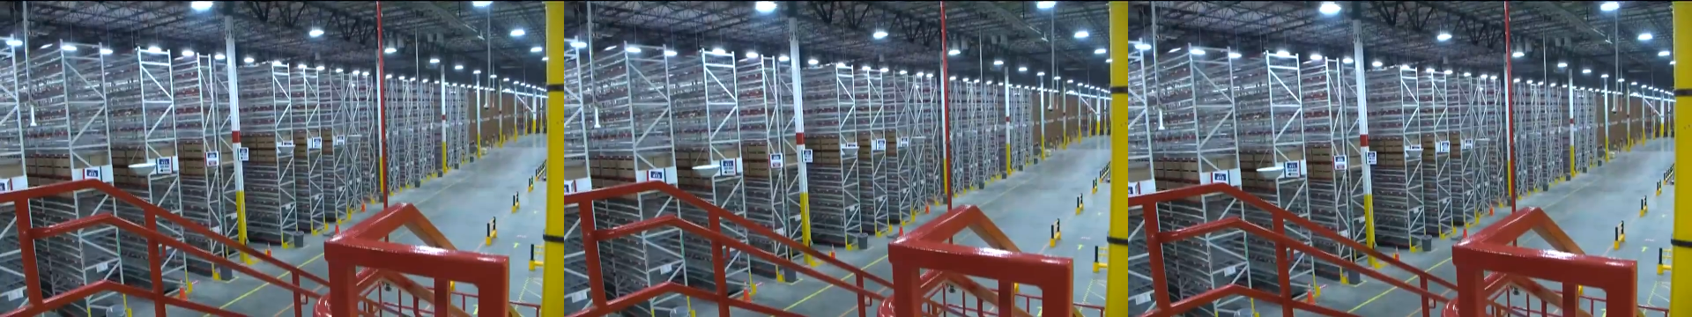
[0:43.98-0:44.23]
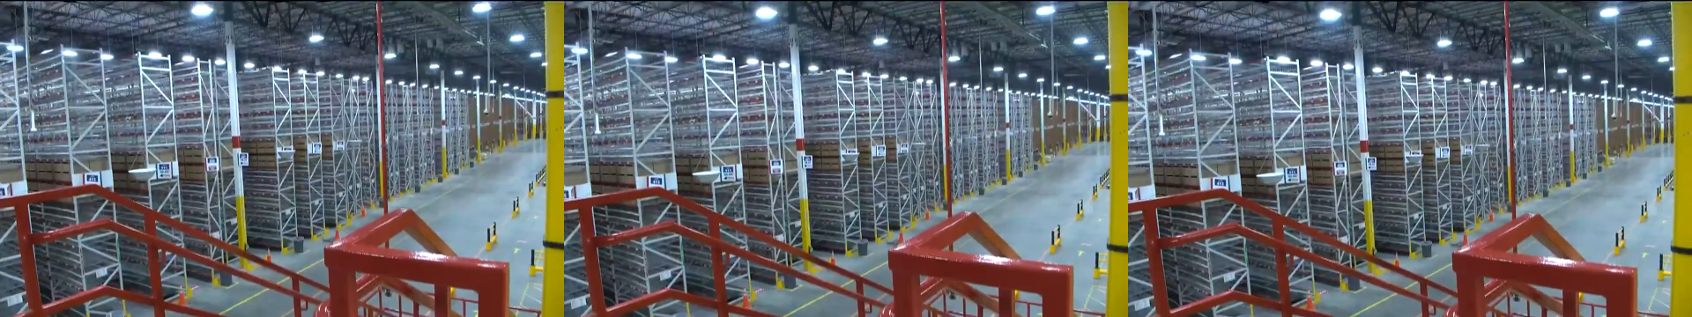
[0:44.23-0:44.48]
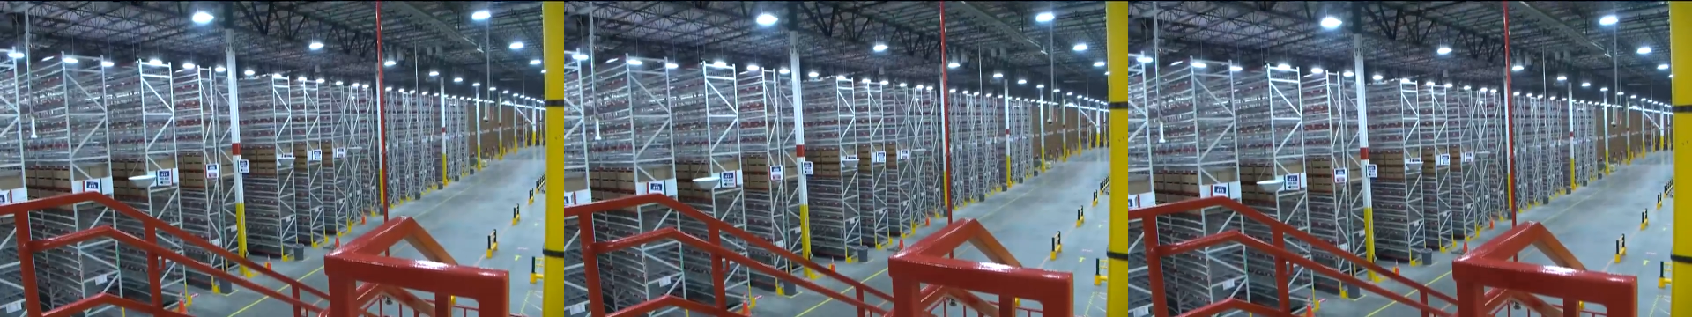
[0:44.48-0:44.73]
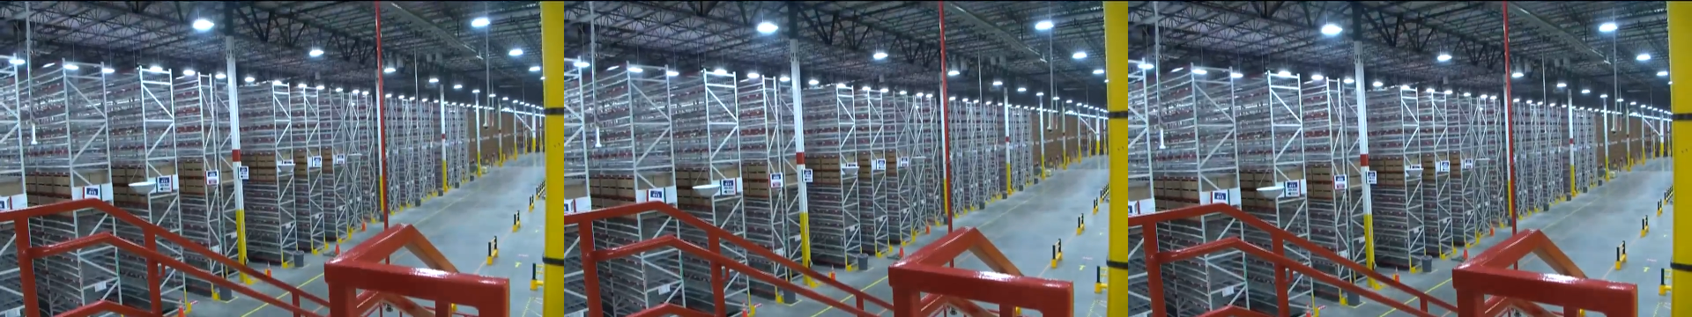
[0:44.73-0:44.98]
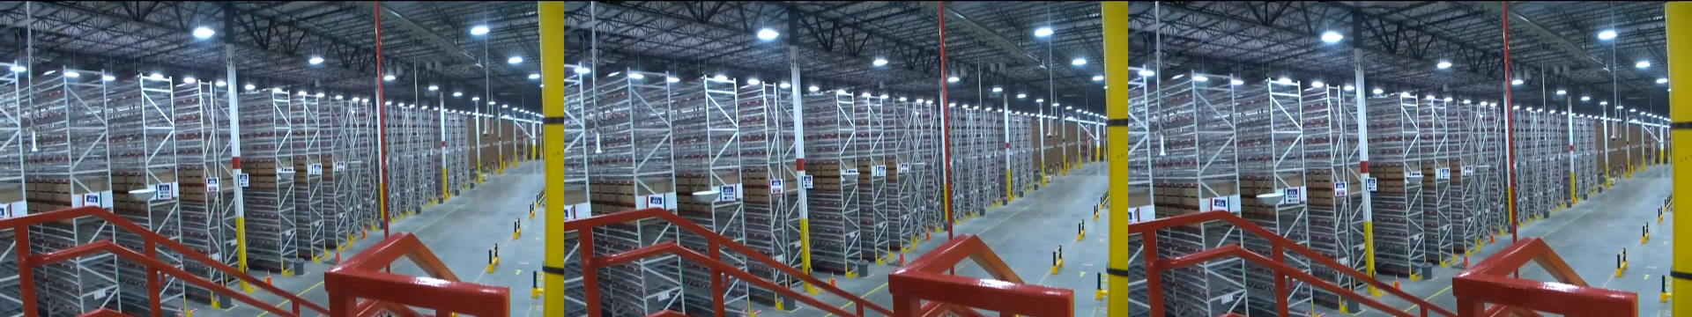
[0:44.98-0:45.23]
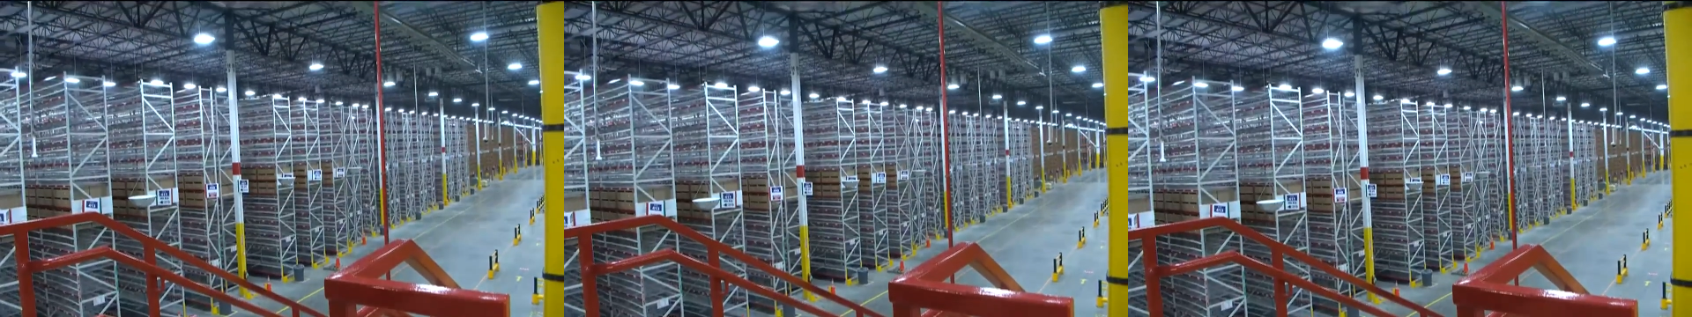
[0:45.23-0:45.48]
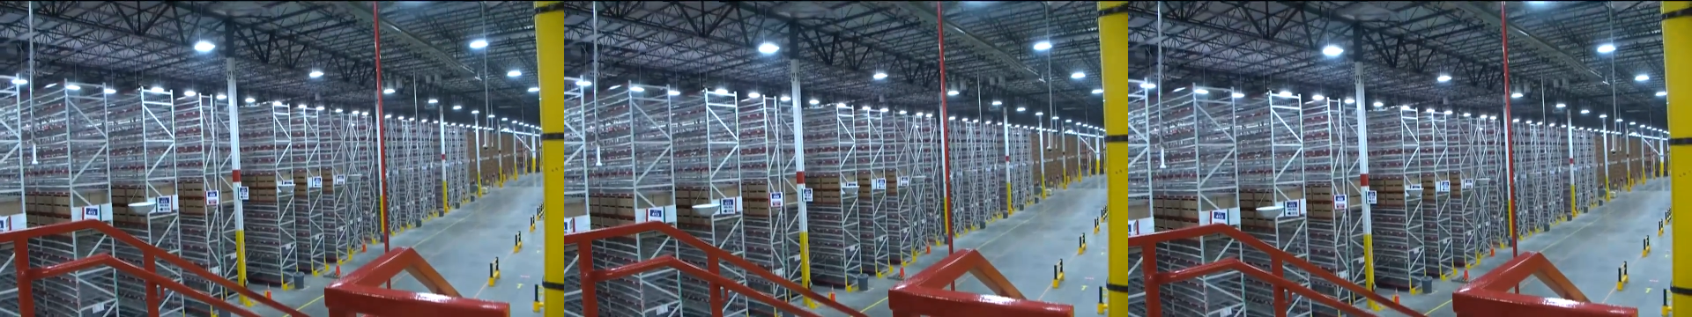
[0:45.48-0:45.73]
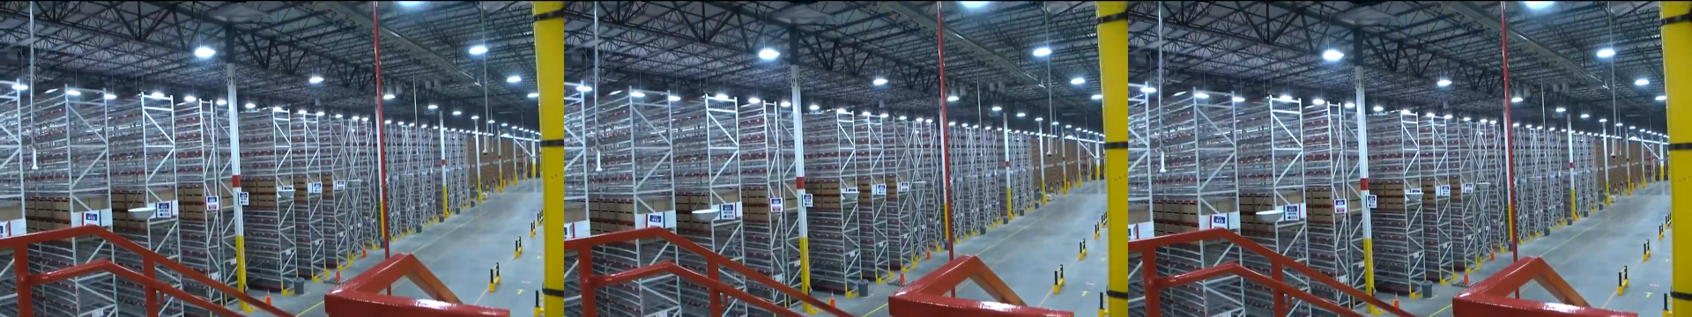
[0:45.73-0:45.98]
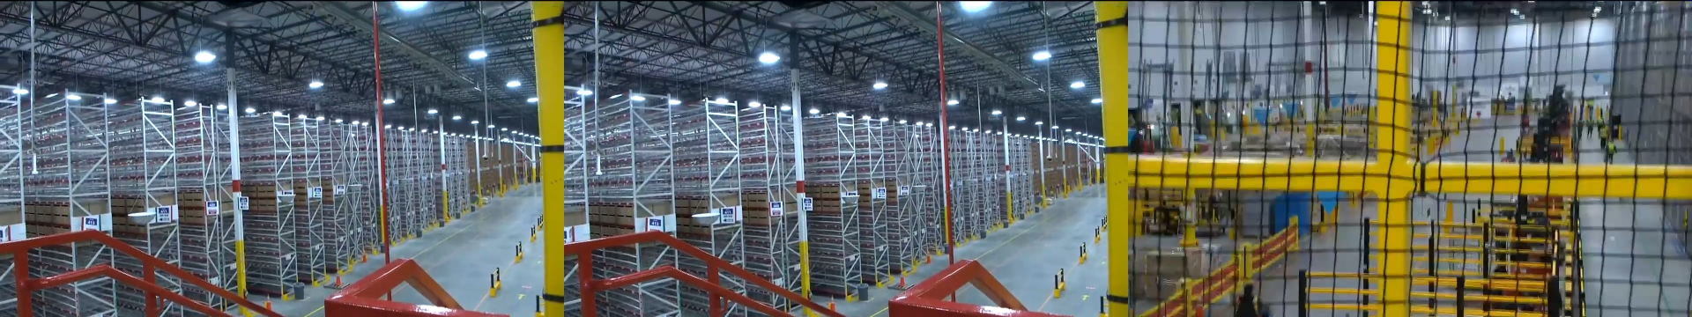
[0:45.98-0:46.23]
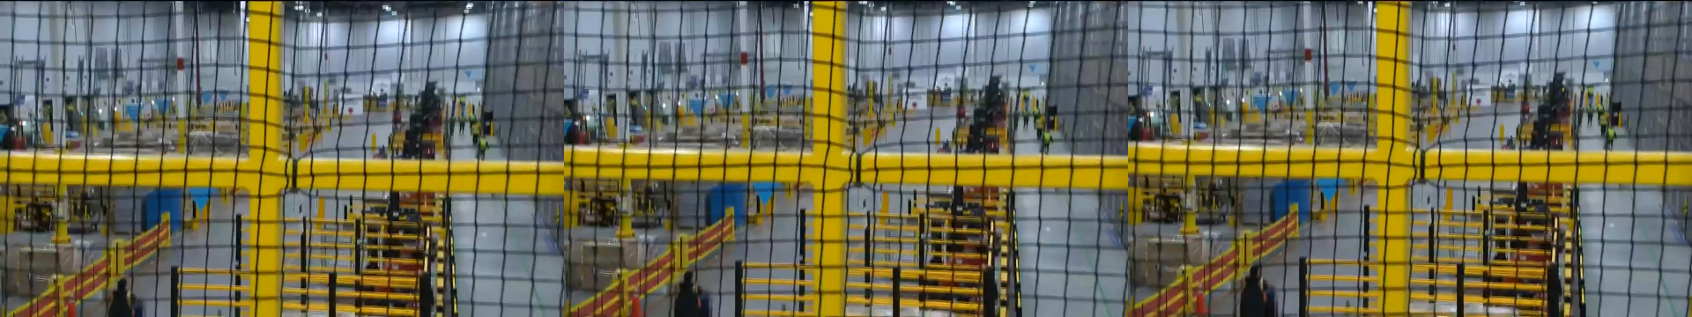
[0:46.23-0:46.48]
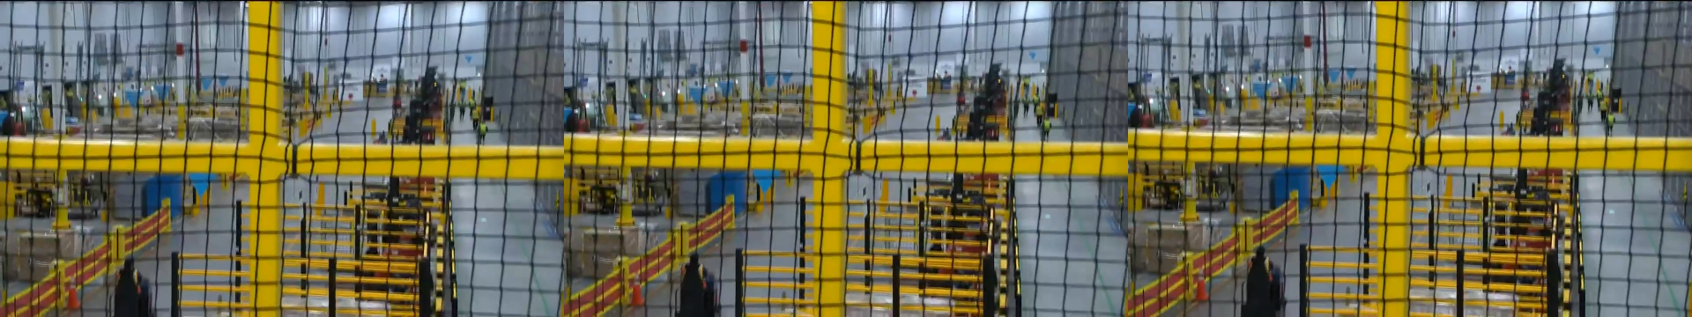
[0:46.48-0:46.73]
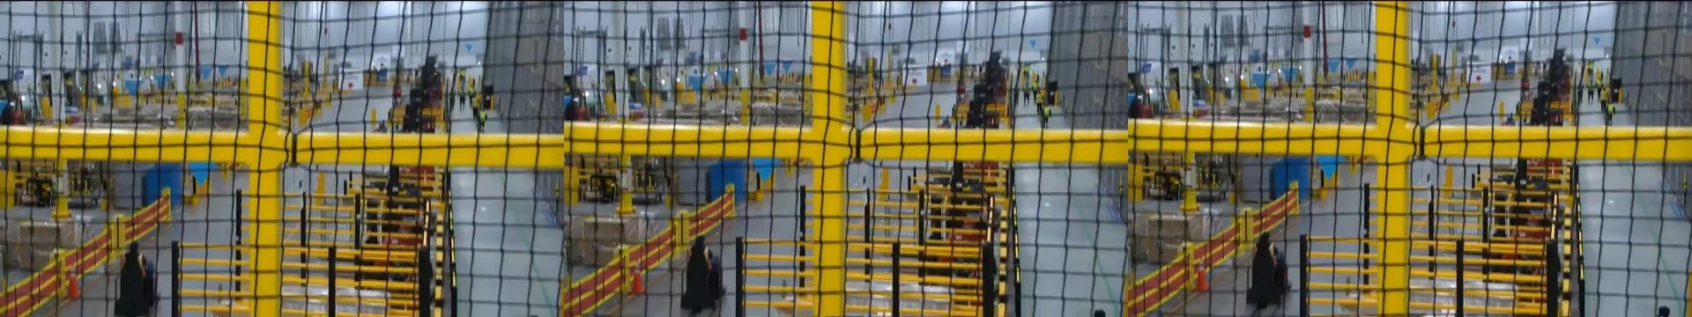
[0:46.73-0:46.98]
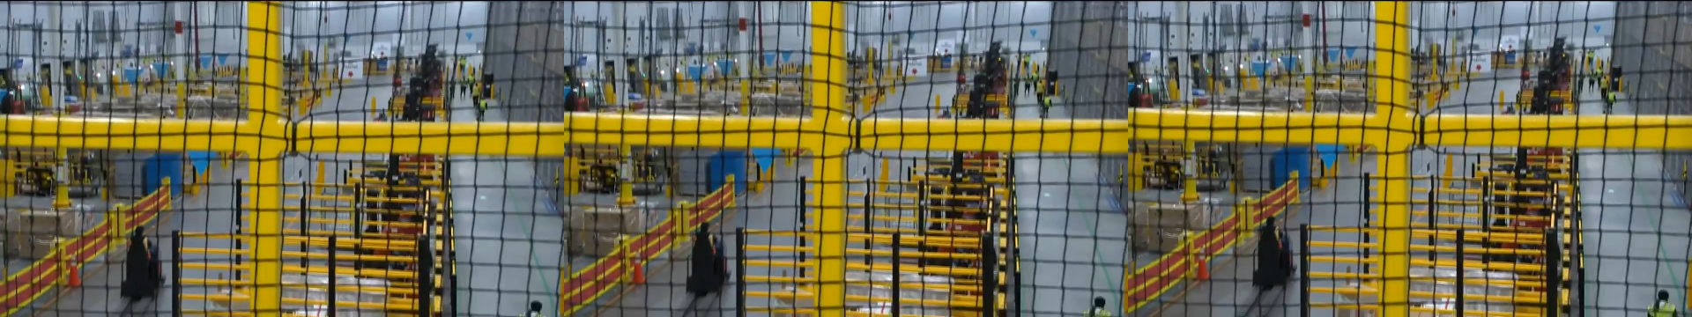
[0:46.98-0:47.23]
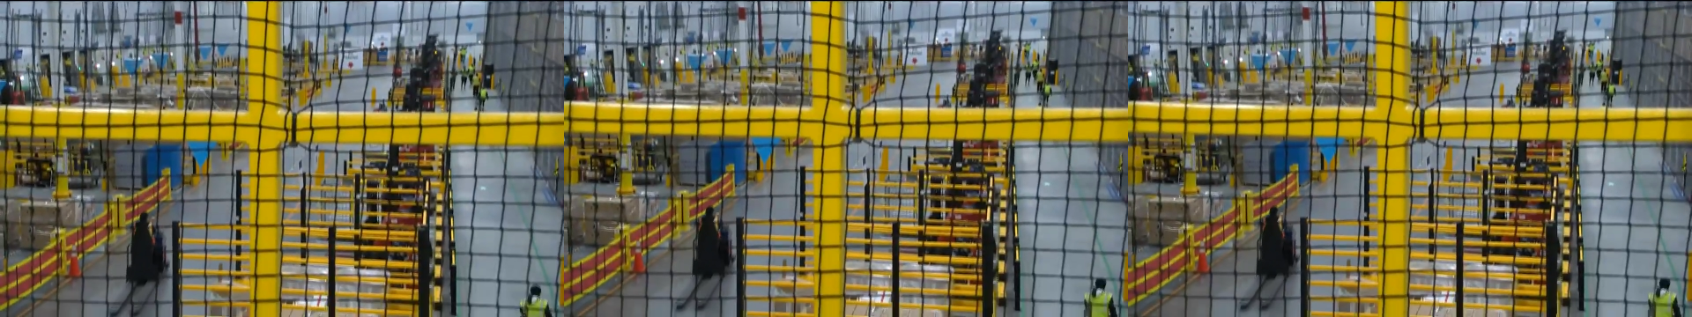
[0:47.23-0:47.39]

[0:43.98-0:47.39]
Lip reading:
No face is visible, so there are no lips to read.